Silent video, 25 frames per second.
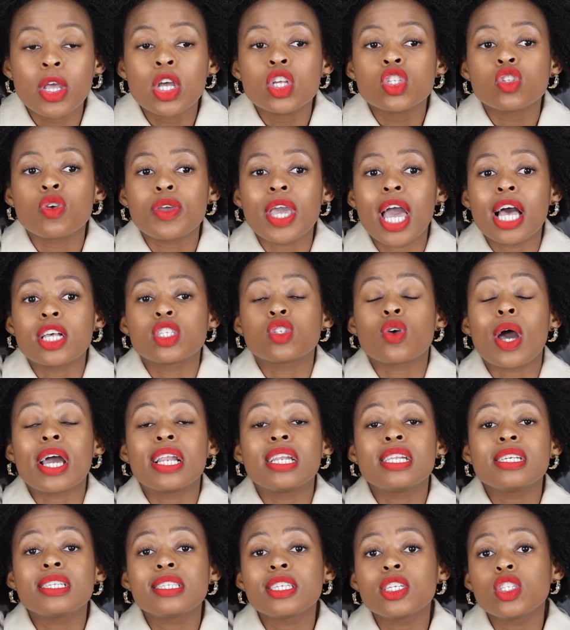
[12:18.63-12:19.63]
So yeah, so
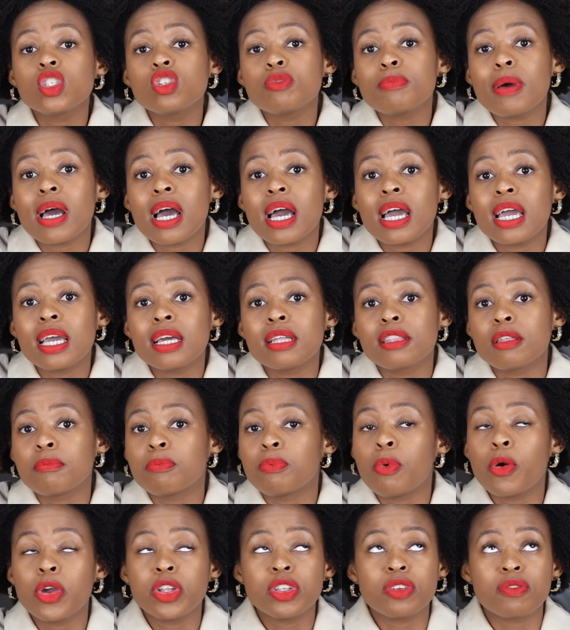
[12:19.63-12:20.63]
I listened to
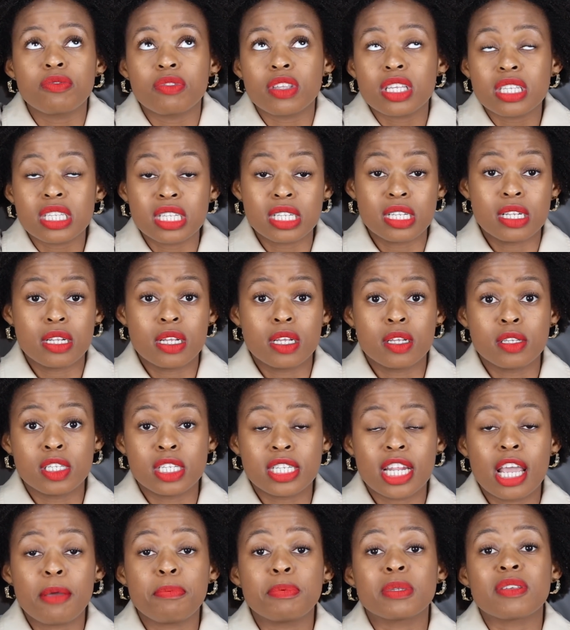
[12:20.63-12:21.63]
the point of this
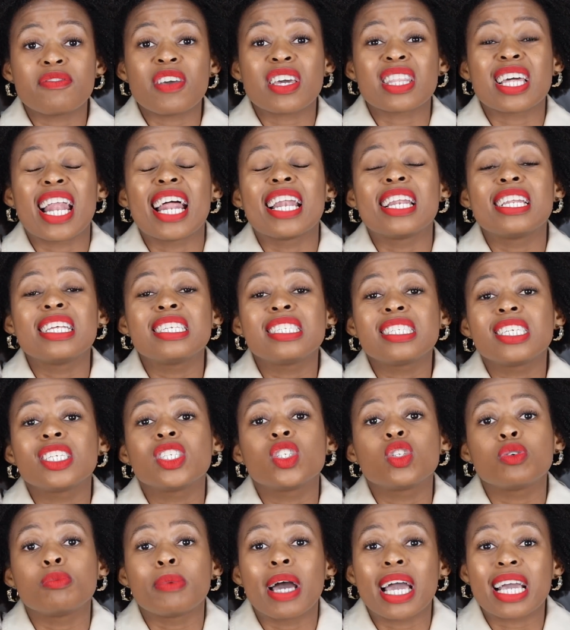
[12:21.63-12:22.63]
step is the fact that I
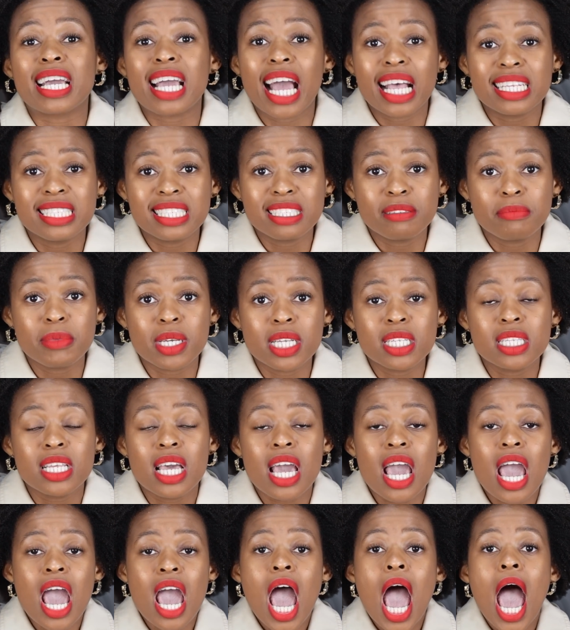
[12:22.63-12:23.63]
listened to my customers,
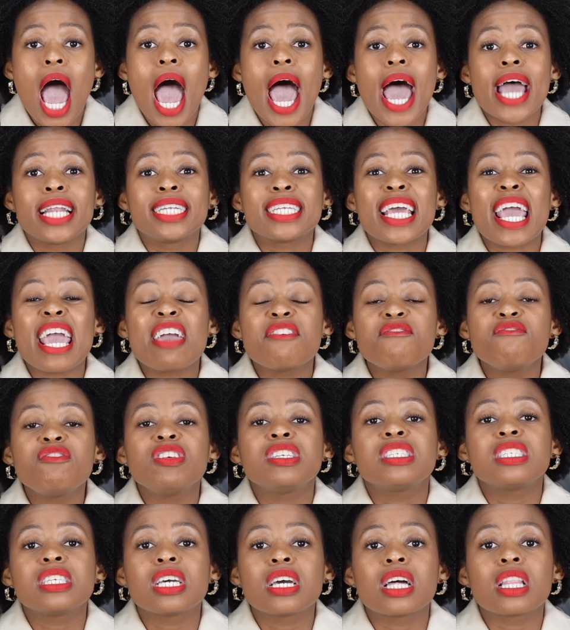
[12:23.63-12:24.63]
and
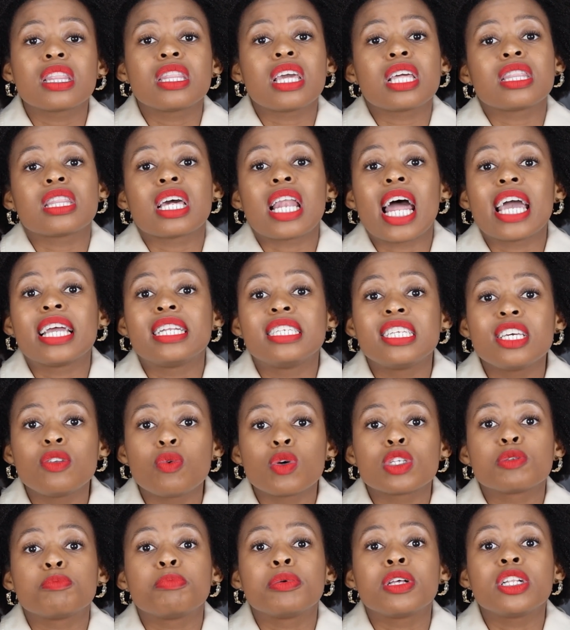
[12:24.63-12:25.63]
every single thing that I did
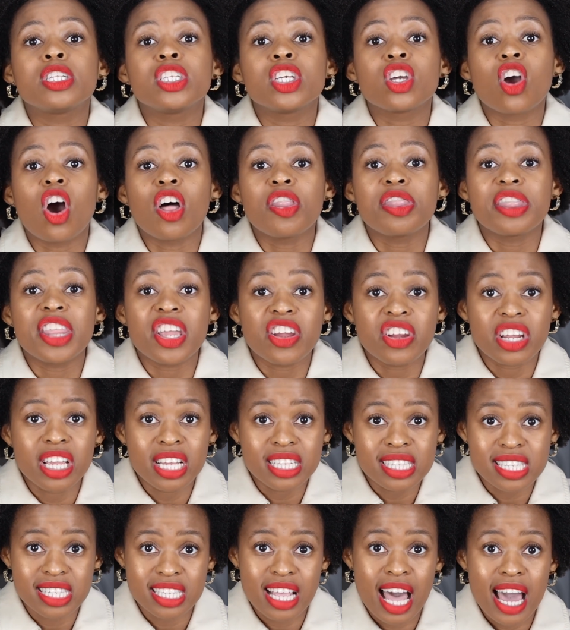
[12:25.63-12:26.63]
was building on their
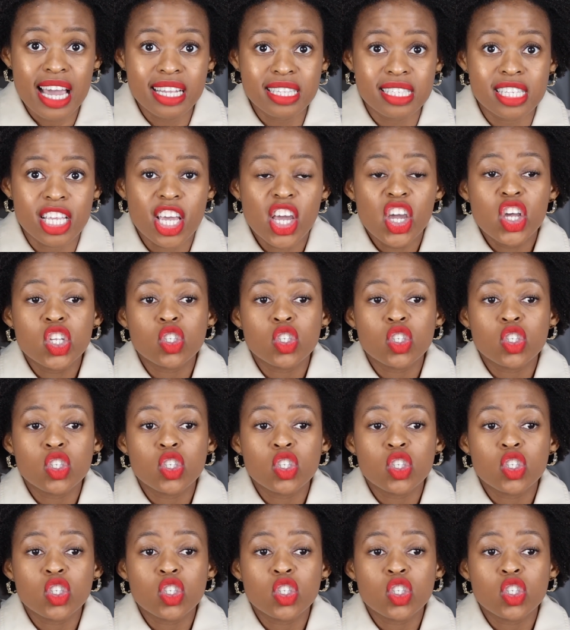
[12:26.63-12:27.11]
insights.